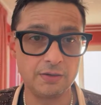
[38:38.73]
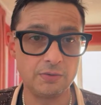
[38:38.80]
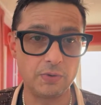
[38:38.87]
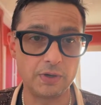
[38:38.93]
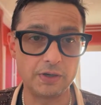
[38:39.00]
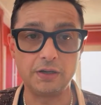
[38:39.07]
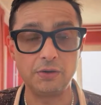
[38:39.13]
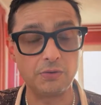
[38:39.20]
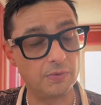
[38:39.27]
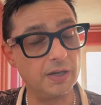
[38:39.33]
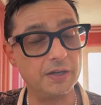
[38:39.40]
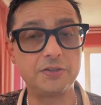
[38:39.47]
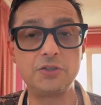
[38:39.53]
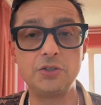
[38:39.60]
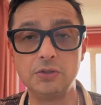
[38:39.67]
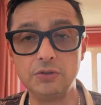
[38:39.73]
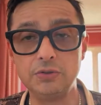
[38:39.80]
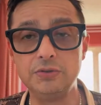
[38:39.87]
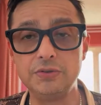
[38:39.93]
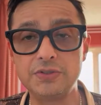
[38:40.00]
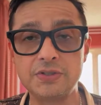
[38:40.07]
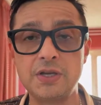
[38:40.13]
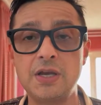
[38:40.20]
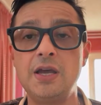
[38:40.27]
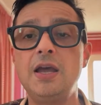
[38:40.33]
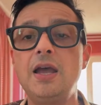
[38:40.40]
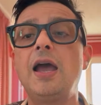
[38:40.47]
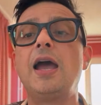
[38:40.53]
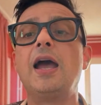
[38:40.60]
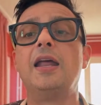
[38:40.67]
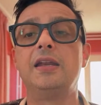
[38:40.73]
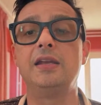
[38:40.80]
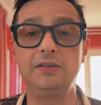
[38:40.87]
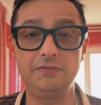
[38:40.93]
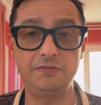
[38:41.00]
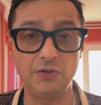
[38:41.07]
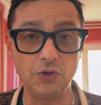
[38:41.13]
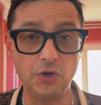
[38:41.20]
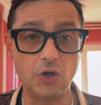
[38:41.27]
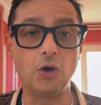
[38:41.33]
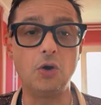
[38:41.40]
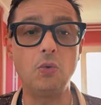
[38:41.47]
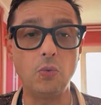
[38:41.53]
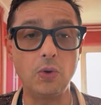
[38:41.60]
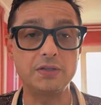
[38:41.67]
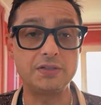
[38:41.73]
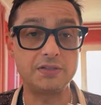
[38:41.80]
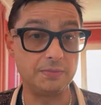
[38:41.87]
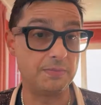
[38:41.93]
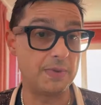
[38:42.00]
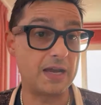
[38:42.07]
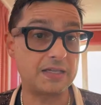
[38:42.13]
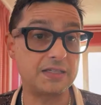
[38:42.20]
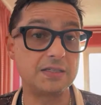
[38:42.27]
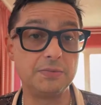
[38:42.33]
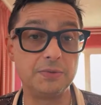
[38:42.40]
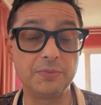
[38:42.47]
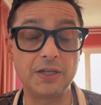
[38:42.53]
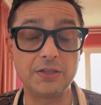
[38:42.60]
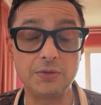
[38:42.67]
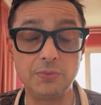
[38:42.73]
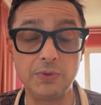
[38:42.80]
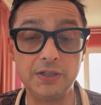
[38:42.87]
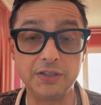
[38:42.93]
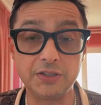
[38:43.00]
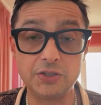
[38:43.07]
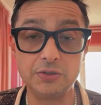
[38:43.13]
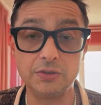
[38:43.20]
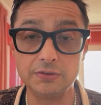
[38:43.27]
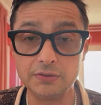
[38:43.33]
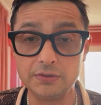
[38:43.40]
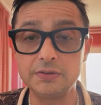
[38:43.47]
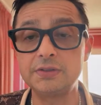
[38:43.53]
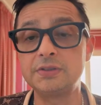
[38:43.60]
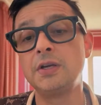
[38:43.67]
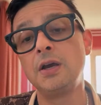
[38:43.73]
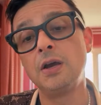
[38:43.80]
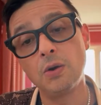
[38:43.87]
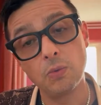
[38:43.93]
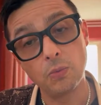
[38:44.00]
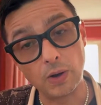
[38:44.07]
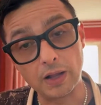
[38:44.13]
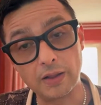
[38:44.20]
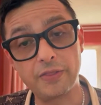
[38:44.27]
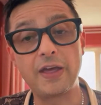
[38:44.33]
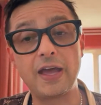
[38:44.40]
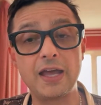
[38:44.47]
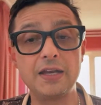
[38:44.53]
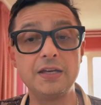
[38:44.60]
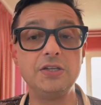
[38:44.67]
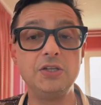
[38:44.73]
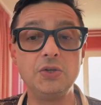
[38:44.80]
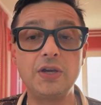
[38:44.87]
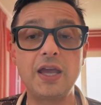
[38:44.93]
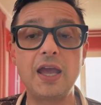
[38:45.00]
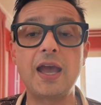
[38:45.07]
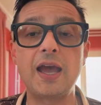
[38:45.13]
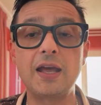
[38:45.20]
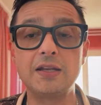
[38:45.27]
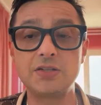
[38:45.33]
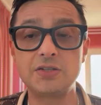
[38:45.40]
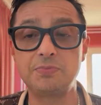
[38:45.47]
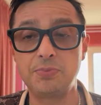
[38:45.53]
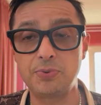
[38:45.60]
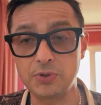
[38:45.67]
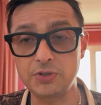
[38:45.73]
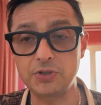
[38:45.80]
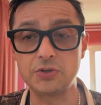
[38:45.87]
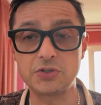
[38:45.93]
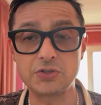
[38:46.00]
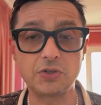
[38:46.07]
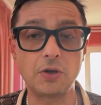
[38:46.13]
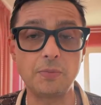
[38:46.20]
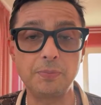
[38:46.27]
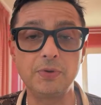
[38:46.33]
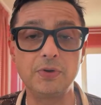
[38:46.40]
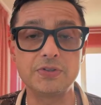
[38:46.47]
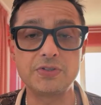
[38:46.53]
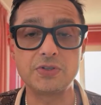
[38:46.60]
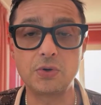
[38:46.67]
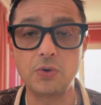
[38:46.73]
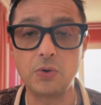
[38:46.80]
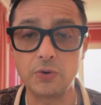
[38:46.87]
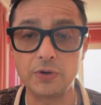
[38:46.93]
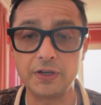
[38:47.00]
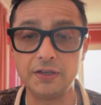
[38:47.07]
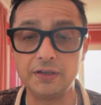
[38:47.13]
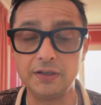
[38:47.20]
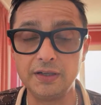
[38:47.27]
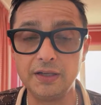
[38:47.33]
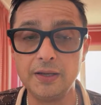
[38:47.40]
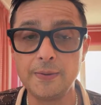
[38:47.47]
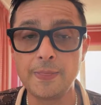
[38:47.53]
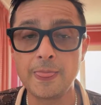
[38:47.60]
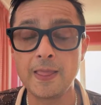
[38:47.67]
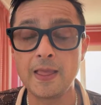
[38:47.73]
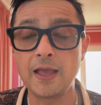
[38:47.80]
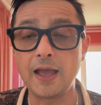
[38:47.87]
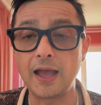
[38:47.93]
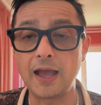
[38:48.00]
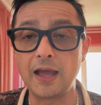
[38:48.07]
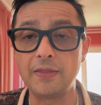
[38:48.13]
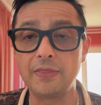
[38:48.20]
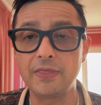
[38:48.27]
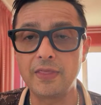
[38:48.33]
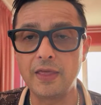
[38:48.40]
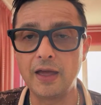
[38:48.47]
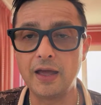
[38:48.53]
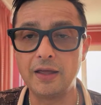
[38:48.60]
What are you willing to lose? And if you know what's the maximum that you're willing to lose, well, then you can put your stop loss accordingly. And